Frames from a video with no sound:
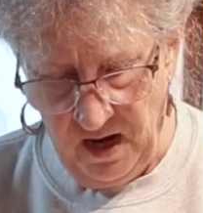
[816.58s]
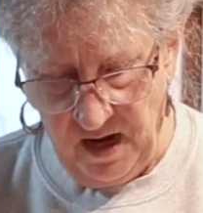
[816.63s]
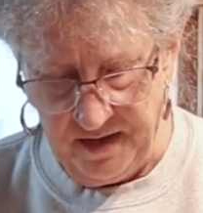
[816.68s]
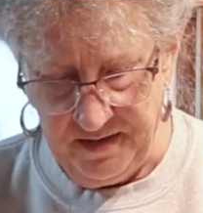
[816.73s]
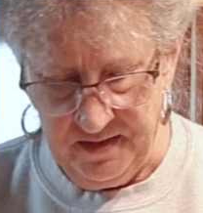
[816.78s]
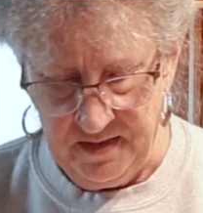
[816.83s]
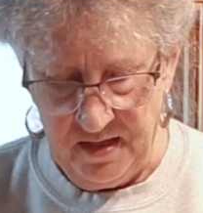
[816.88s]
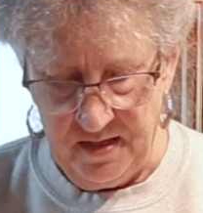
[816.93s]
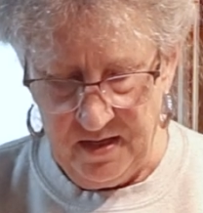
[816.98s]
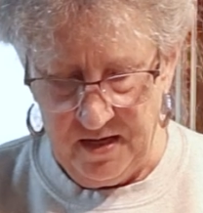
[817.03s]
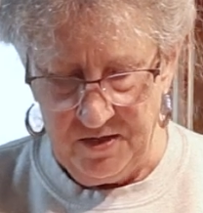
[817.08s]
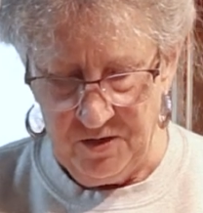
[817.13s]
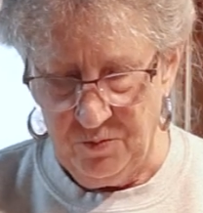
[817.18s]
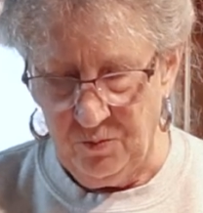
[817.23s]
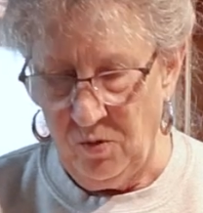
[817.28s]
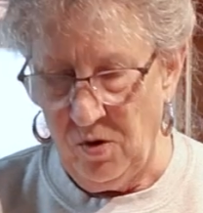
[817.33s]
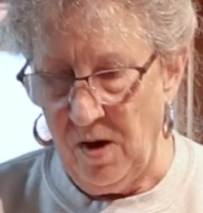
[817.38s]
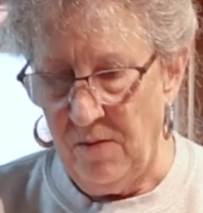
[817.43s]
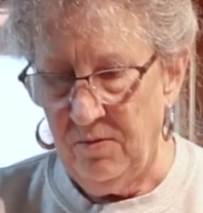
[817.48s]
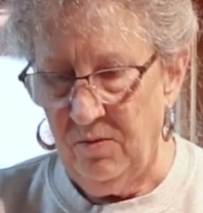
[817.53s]
I'd say that's
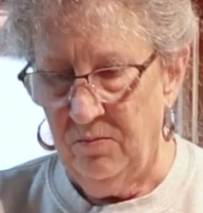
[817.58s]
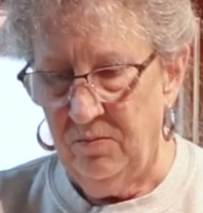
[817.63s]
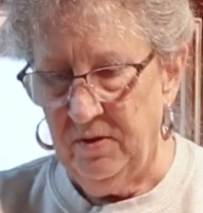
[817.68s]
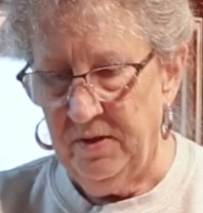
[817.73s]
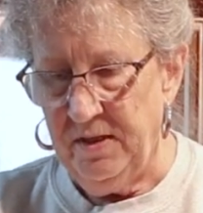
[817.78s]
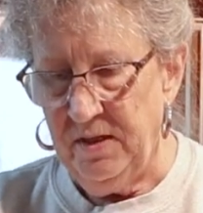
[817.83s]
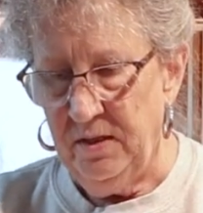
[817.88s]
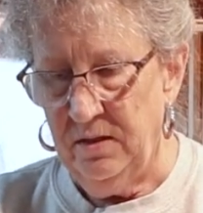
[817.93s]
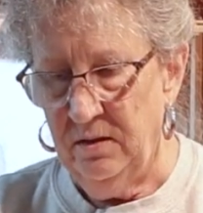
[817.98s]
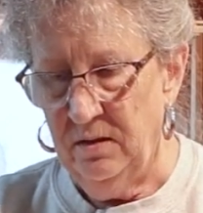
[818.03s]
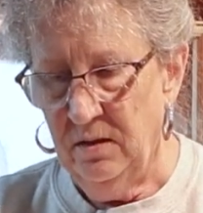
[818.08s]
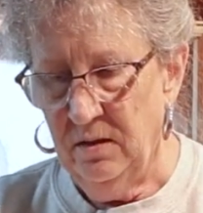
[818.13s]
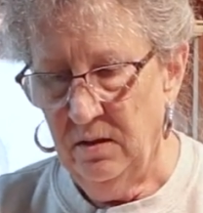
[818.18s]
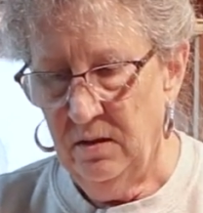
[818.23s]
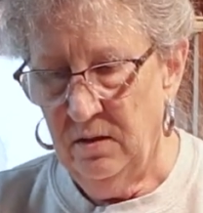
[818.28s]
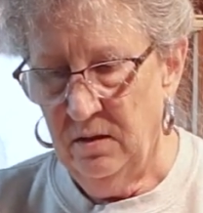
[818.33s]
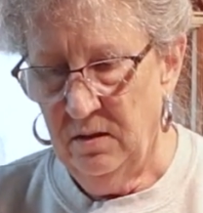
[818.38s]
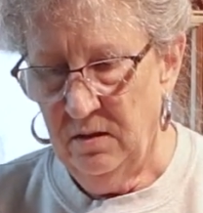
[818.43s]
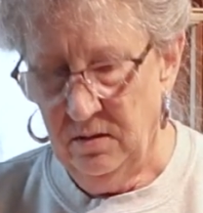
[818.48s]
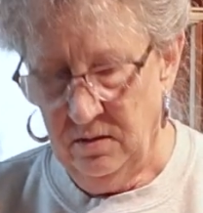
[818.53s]
probably
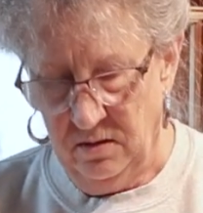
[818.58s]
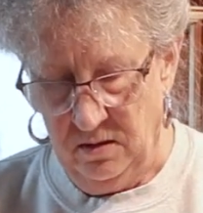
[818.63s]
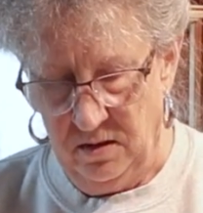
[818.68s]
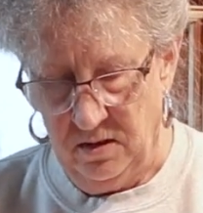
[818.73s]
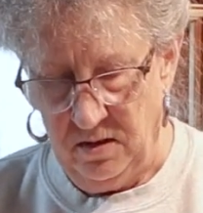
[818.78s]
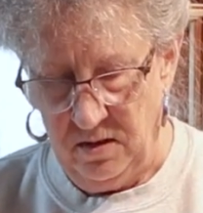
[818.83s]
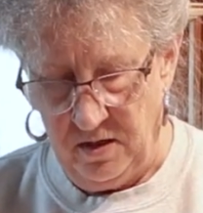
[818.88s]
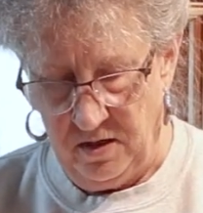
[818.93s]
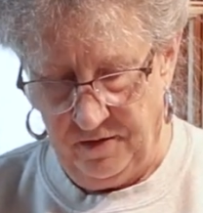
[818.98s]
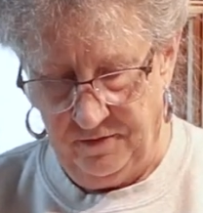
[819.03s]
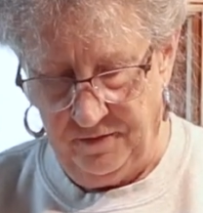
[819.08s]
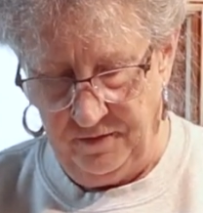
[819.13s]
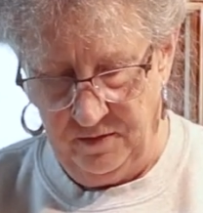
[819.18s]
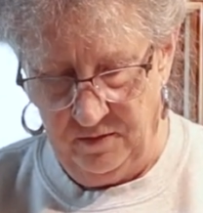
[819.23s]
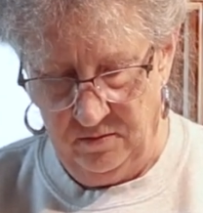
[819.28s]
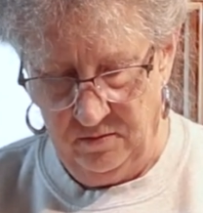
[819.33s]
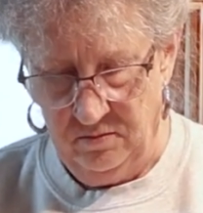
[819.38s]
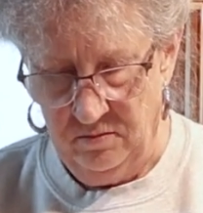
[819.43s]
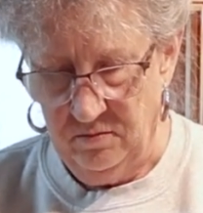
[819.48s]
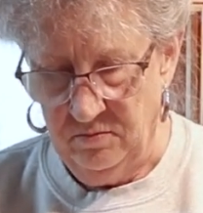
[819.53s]
enough.
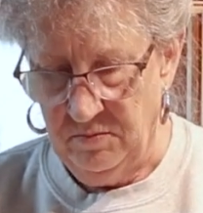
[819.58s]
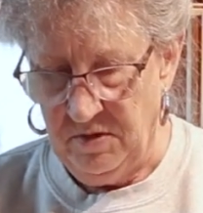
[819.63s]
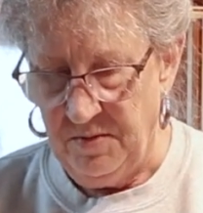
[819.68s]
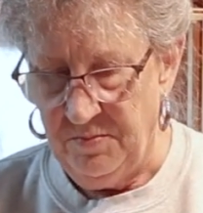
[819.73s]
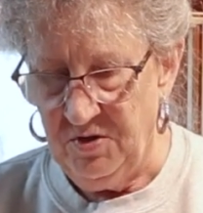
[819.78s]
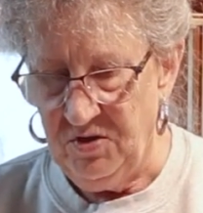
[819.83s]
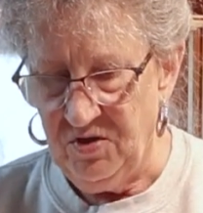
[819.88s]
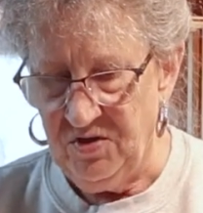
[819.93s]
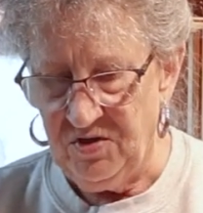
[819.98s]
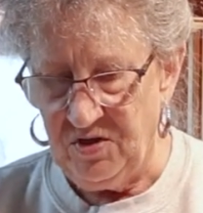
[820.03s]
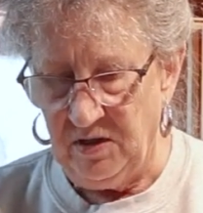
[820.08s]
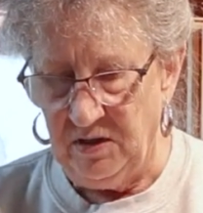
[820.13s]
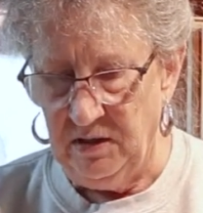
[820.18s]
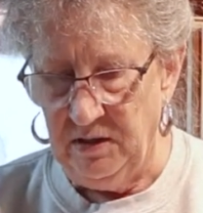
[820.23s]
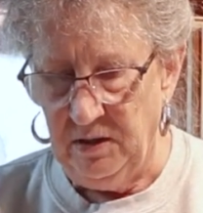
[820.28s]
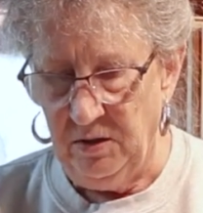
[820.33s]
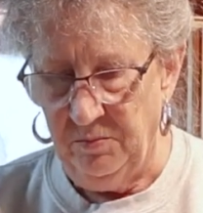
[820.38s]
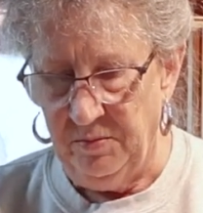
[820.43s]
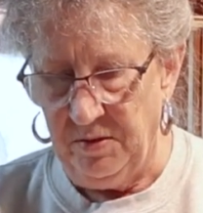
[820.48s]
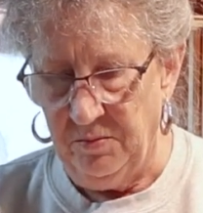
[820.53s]
Maybe just a
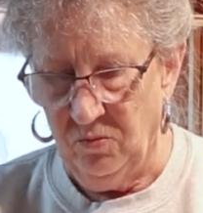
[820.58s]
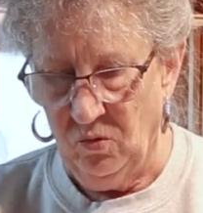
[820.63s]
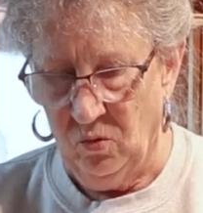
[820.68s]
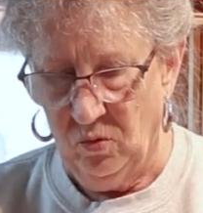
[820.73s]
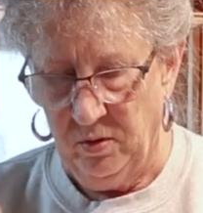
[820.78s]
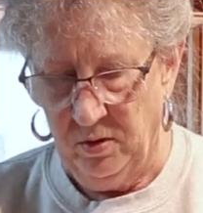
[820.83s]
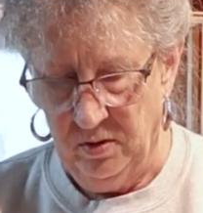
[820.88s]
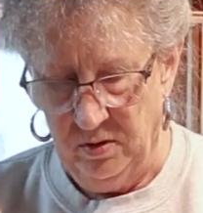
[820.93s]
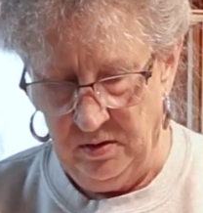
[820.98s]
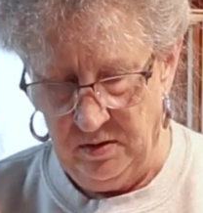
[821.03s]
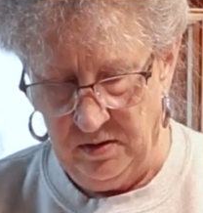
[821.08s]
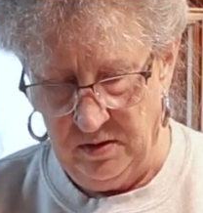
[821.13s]
little bit more.